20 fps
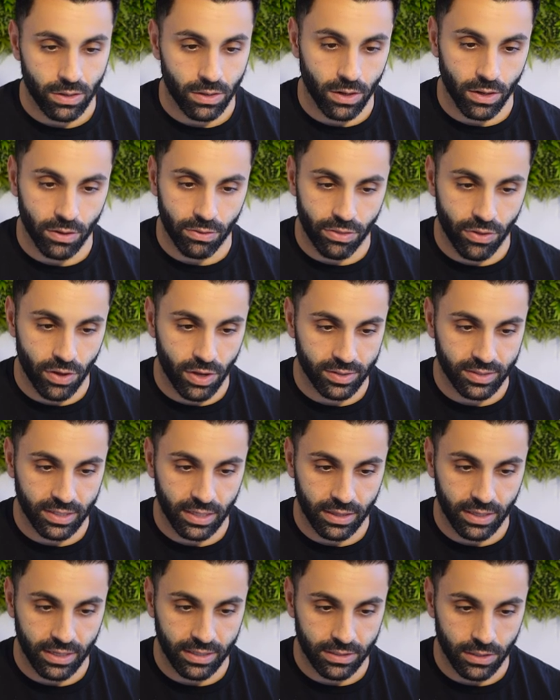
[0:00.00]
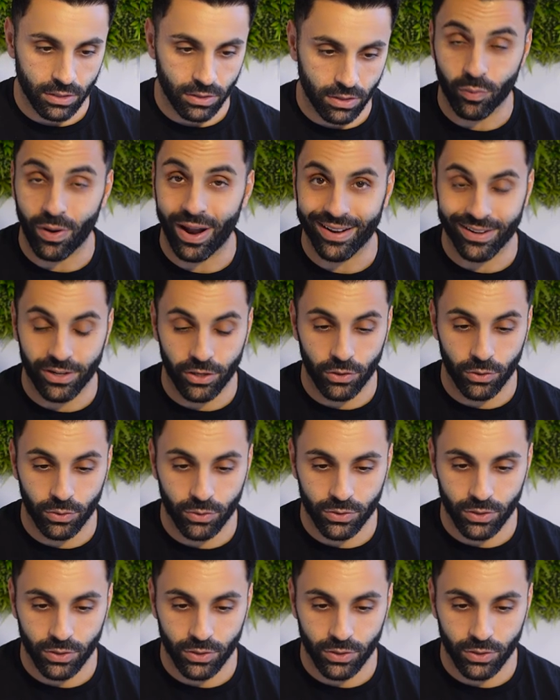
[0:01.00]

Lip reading: 930, these look brand new,